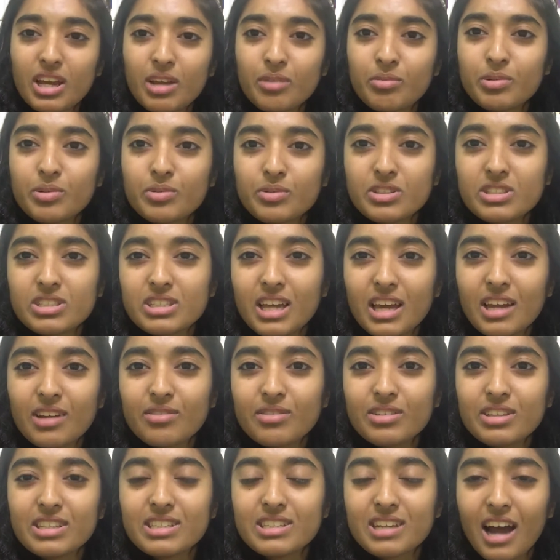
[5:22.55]
and we were just kind of
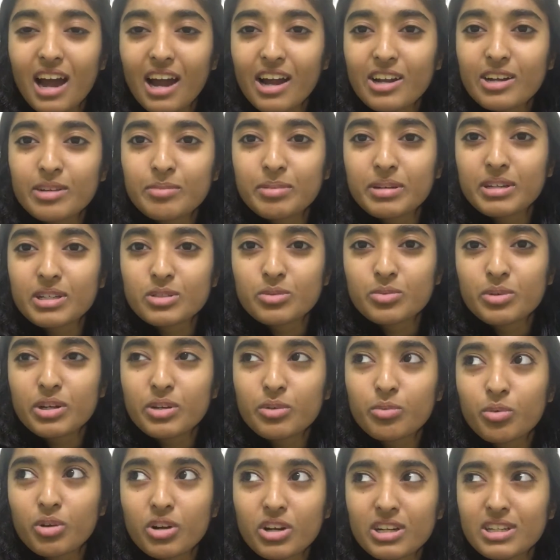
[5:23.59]
really tired because we
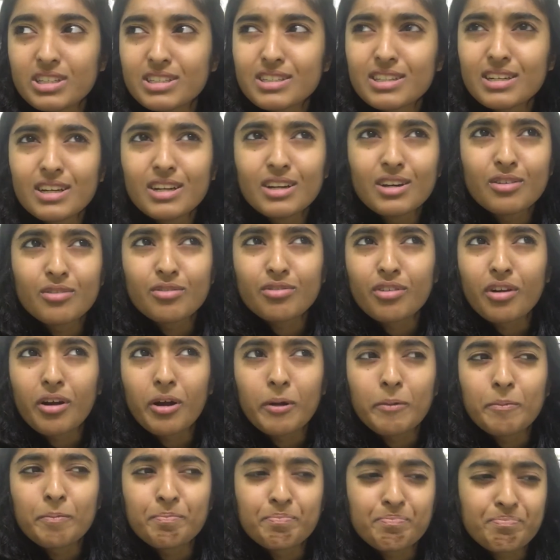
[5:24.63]
had worked
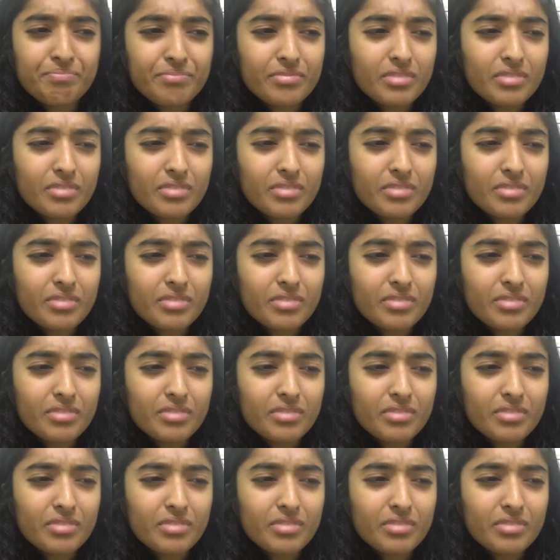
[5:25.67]
from